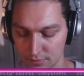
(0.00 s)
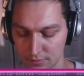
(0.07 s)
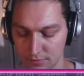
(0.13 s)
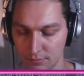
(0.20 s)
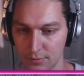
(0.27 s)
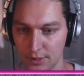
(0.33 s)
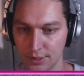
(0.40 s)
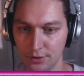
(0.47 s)

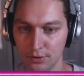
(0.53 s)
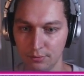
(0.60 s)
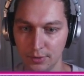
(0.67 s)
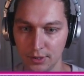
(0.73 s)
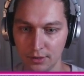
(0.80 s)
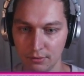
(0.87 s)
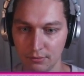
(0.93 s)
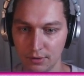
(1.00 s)
my new
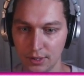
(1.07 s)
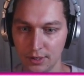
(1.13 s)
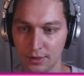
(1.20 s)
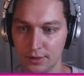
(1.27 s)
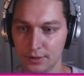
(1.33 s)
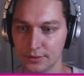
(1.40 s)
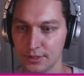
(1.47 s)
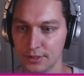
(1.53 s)
middleware
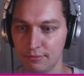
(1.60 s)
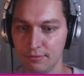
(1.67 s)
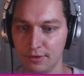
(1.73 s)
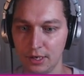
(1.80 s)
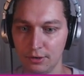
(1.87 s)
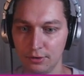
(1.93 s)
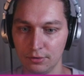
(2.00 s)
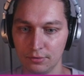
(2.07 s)
and some
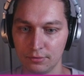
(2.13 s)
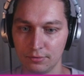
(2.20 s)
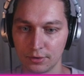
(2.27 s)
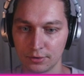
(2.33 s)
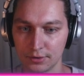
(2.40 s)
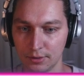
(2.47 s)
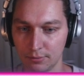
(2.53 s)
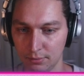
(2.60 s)
value, for
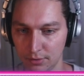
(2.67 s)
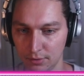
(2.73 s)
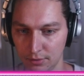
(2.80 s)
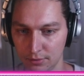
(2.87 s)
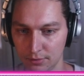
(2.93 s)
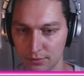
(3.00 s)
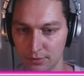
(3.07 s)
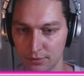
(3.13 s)
example,
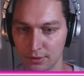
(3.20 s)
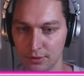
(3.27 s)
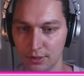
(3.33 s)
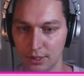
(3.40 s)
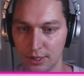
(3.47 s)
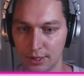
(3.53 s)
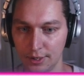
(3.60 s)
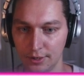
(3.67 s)

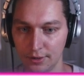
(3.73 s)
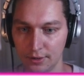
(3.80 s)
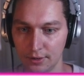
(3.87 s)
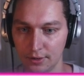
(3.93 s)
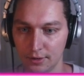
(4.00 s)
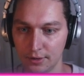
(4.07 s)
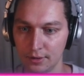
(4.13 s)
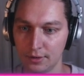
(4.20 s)
hi.
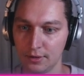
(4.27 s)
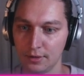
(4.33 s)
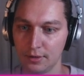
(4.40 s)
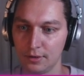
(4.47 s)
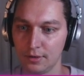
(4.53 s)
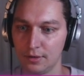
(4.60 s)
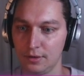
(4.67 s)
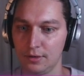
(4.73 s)

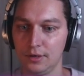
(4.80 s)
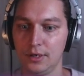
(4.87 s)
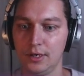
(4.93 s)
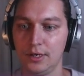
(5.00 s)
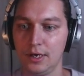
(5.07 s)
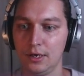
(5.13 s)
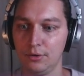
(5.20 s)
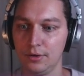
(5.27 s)

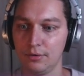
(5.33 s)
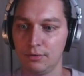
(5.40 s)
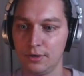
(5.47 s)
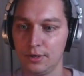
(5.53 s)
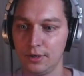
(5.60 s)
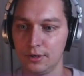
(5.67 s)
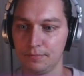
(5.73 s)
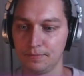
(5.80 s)
And now if
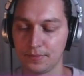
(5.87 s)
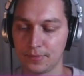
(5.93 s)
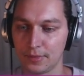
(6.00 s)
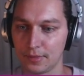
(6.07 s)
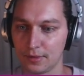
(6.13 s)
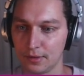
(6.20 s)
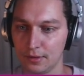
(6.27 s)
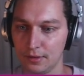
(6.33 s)
we,
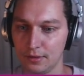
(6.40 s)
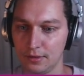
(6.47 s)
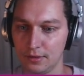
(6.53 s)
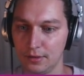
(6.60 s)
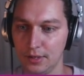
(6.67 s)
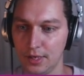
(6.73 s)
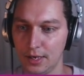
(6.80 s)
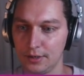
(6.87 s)

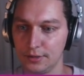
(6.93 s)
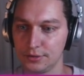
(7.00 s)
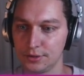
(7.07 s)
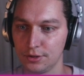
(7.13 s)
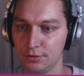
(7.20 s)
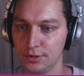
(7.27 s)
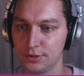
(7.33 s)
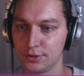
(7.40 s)
yeah,
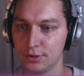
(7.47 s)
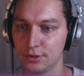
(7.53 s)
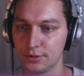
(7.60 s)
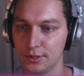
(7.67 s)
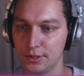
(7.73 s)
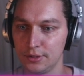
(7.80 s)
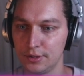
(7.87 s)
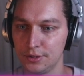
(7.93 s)
so it's not
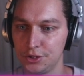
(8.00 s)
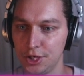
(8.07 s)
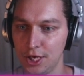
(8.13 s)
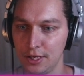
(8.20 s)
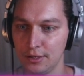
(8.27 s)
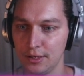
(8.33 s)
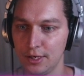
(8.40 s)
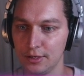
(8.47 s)
in the
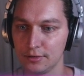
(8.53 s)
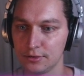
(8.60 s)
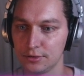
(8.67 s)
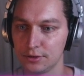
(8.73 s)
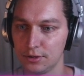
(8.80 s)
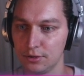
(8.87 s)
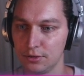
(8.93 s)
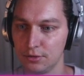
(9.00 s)
chain yet.
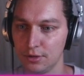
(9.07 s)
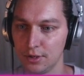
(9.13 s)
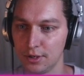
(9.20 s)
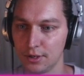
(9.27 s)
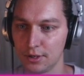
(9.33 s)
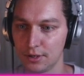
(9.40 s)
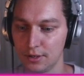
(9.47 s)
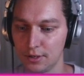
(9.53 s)
So
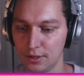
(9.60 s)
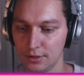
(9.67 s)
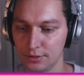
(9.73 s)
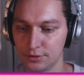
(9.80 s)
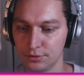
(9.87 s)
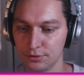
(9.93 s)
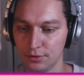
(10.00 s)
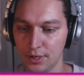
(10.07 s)

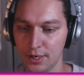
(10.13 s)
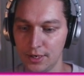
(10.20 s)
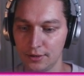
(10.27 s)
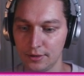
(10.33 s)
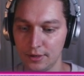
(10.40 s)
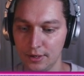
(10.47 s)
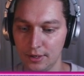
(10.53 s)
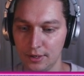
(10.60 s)
to
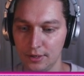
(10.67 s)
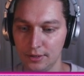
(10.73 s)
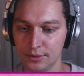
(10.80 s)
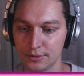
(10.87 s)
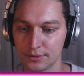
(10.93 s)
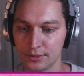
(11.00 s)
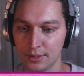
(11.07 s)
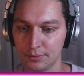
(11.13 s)
add an
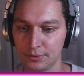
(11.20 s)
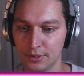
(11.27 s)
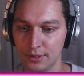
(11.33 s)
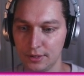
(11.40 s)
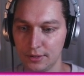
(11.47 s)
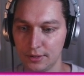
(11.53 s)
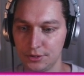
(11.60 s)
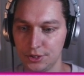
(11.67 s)
interceptor
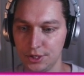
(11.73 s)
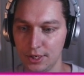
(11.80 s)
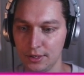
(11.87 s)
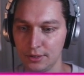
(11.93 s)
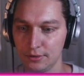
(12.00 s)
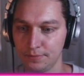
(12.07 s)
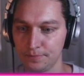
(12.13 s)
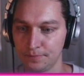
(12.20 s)
in the chain,